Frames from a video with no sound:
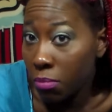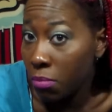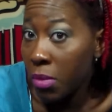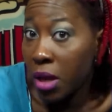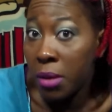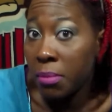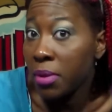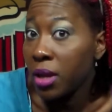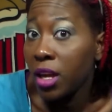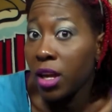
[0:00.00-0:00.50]

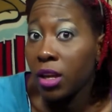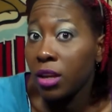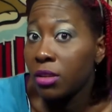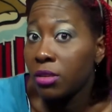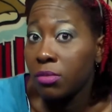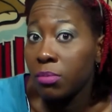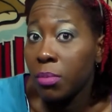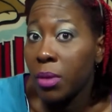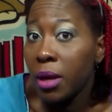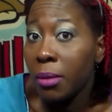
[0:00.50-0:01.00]
maybe he
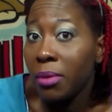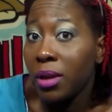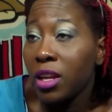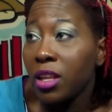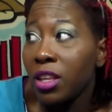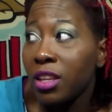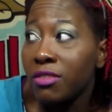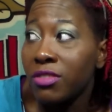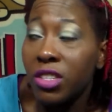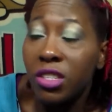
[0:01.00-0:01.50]

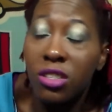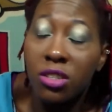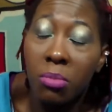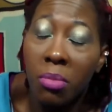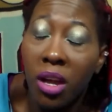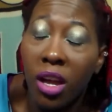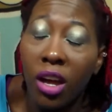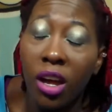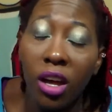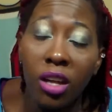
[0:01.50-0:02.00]
lived in
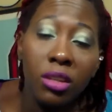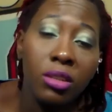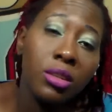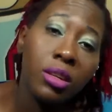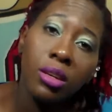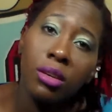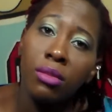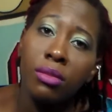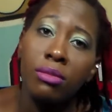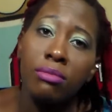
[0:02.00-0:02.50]
Jamaica, I don't
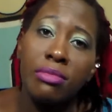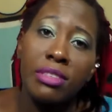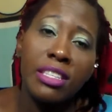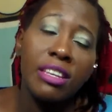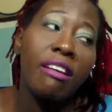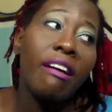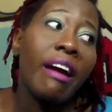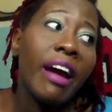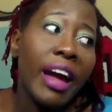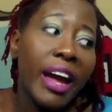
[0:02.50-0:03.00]
know.
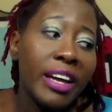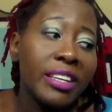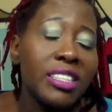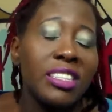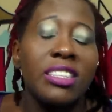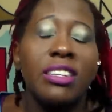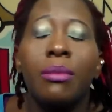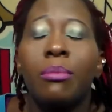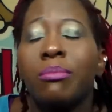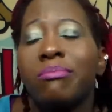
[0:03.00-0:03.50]
So I
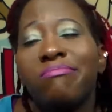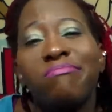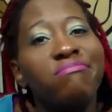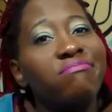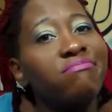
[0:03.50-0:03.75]
asked him.